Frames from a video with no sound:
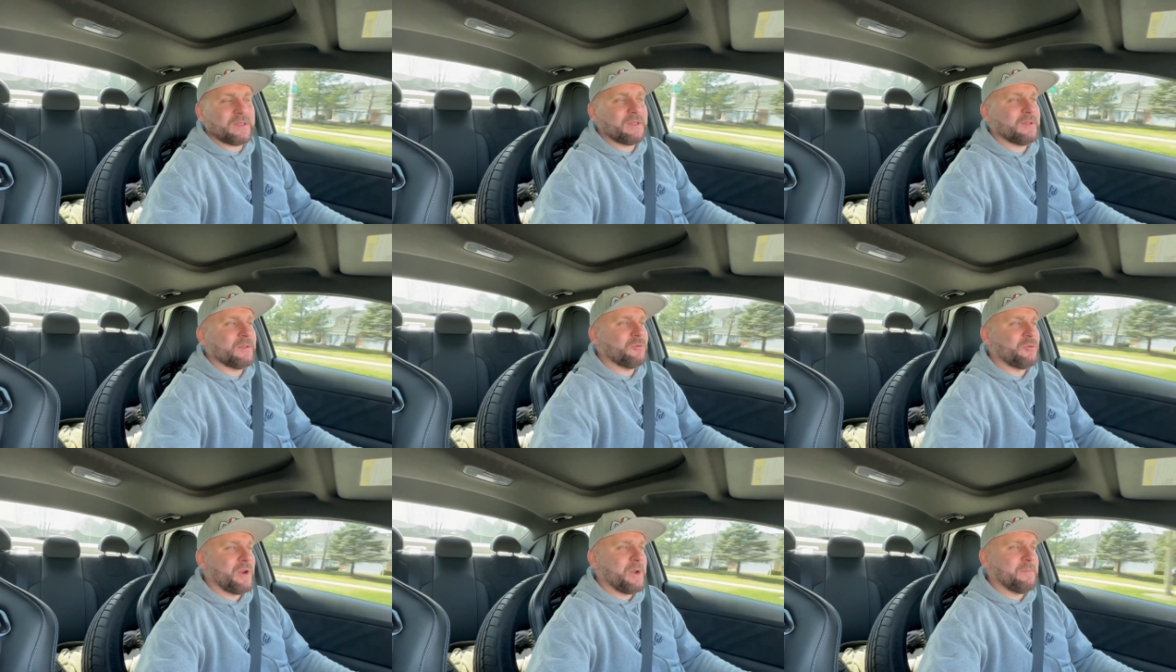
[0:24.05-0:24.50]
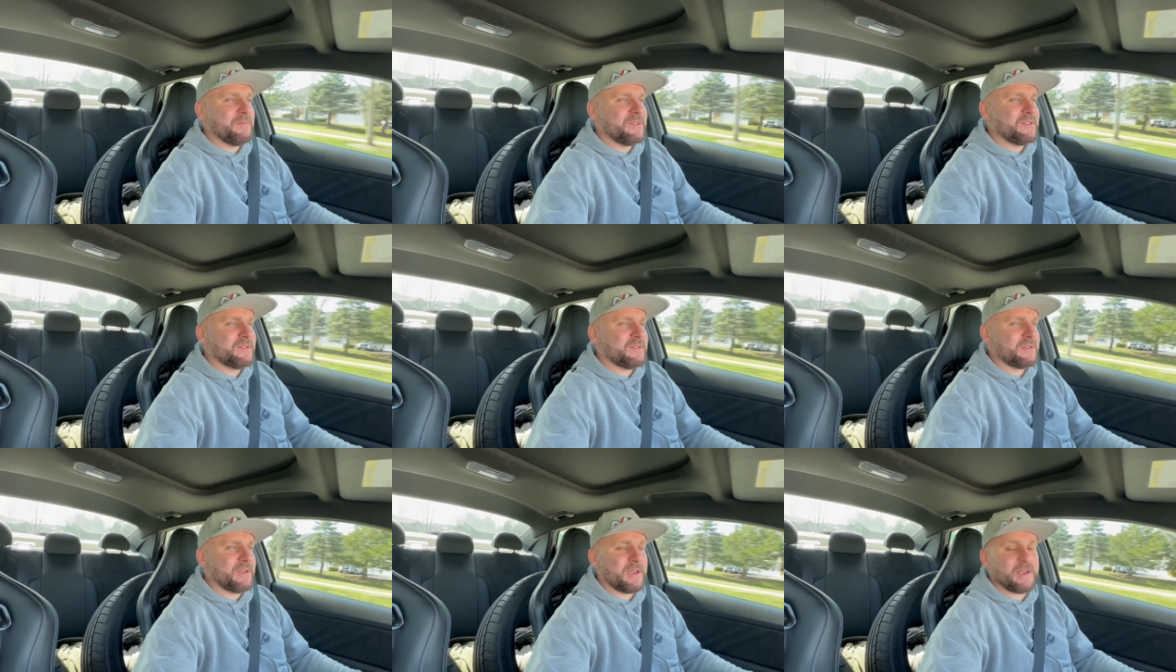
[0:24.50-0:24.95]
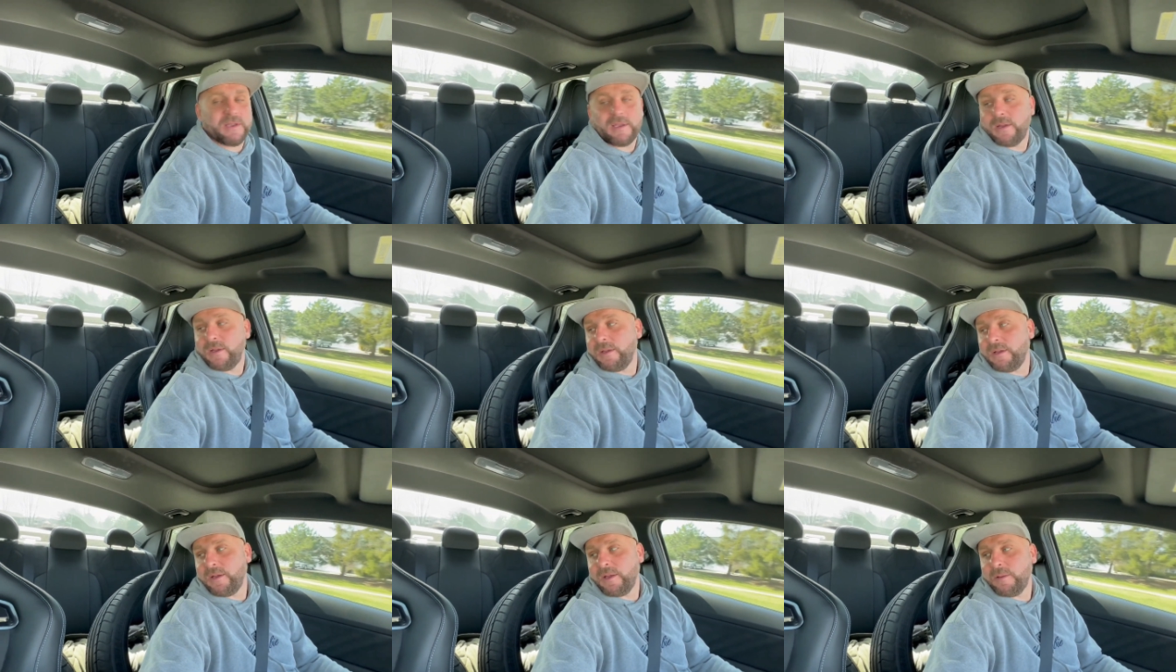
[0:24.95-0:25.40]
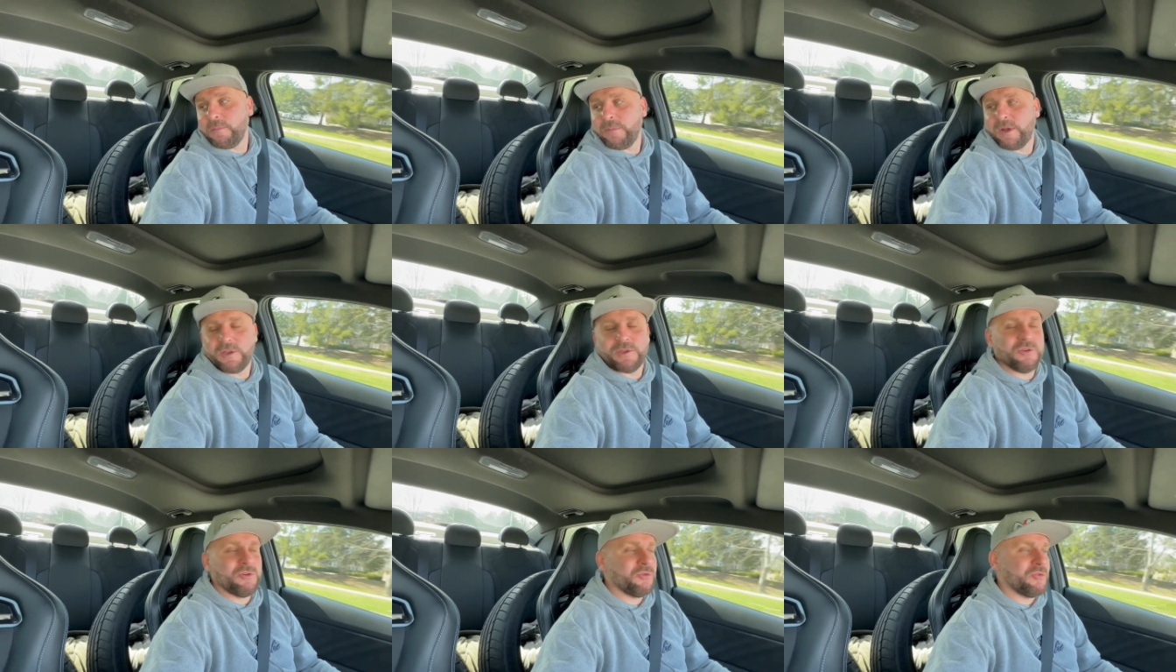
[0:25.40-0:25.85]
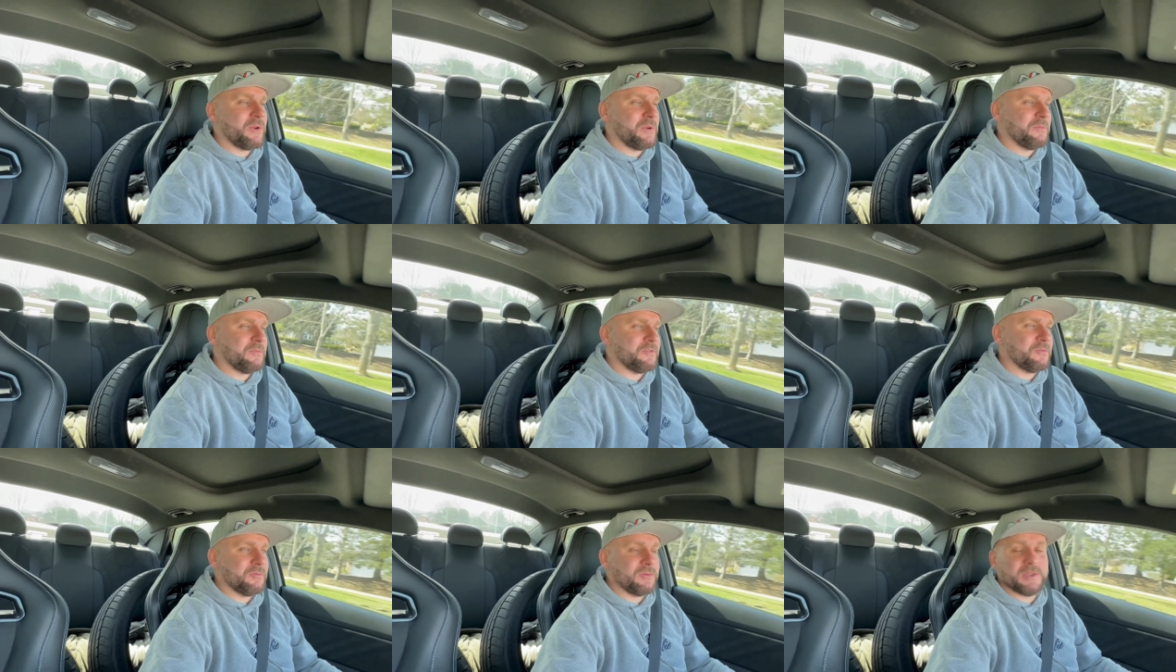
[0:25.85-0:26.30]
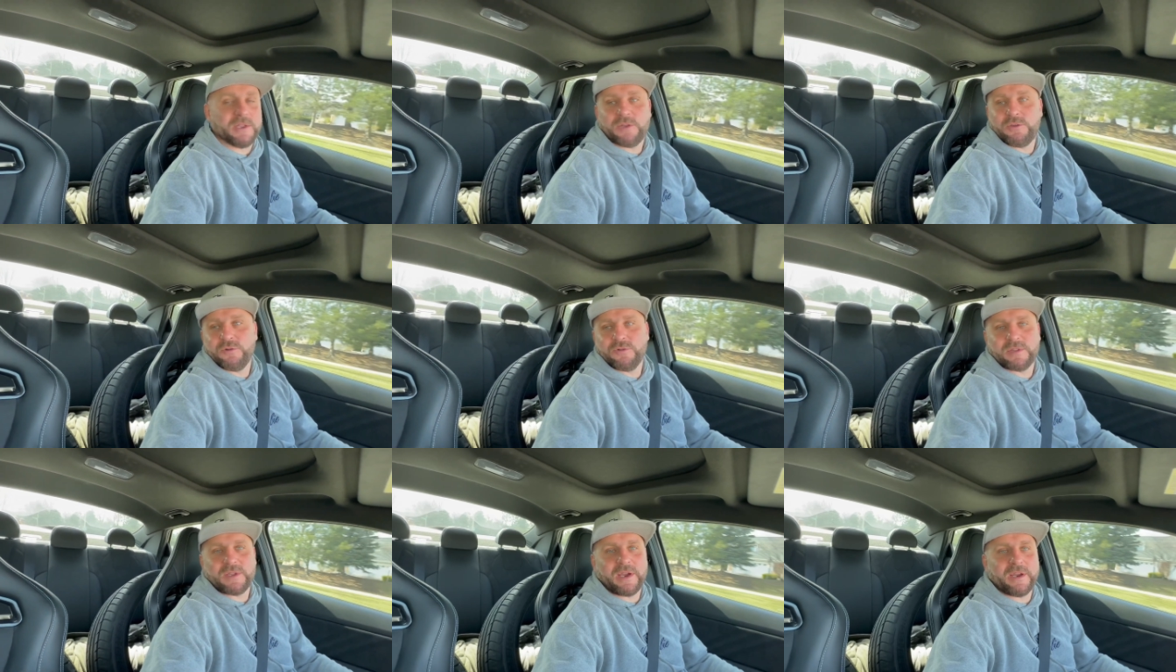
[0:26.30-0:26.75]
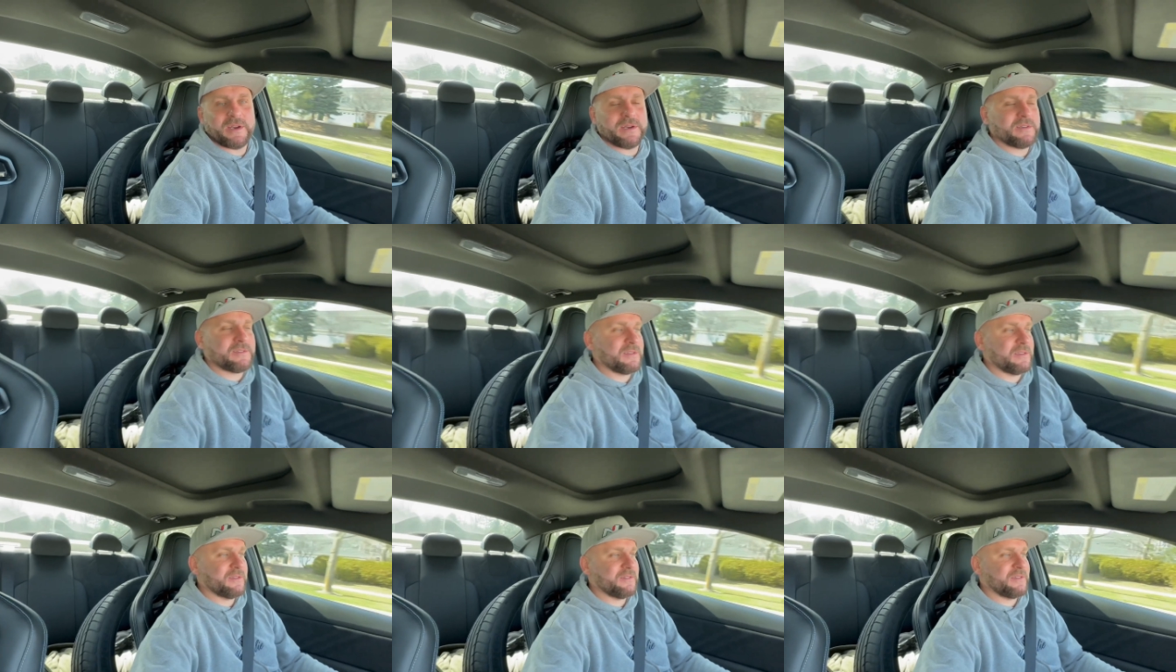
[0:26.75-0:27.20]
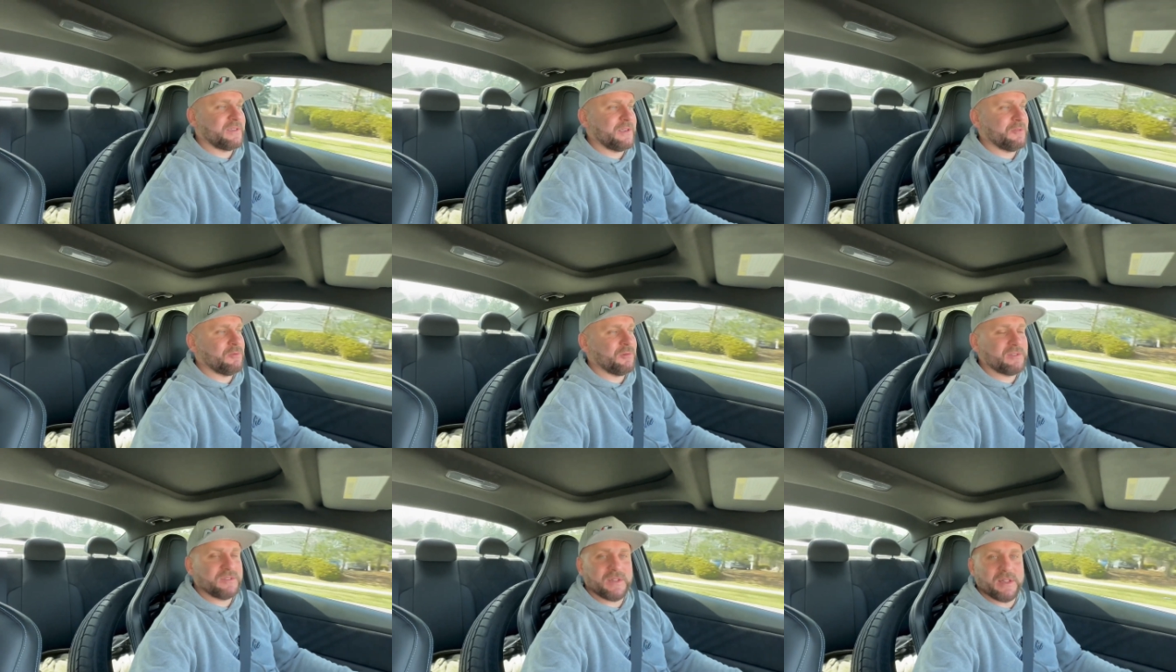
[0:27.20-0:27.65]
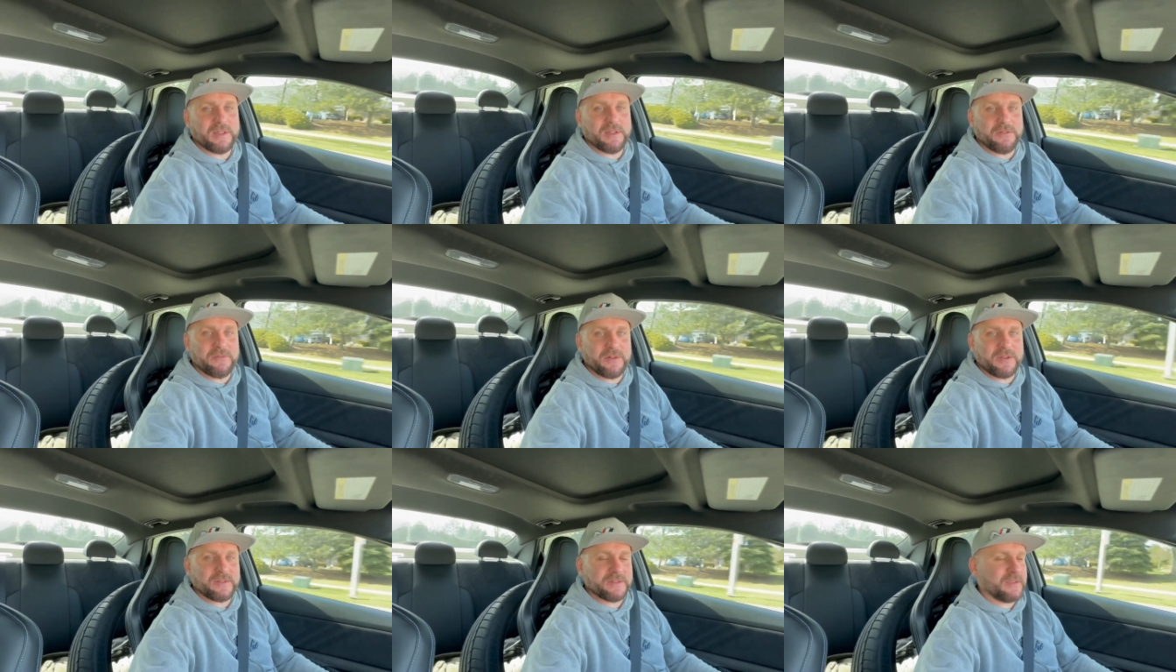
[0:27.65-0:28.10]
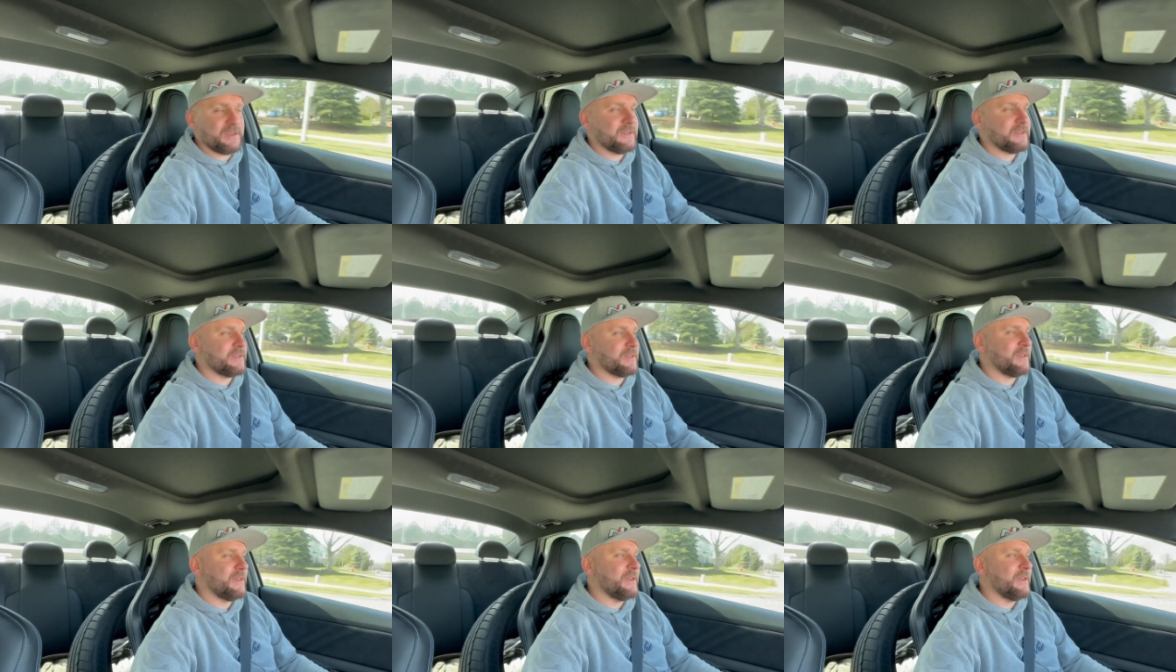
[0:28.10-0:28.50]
rims and my new rims with the new tires and see what the difference is.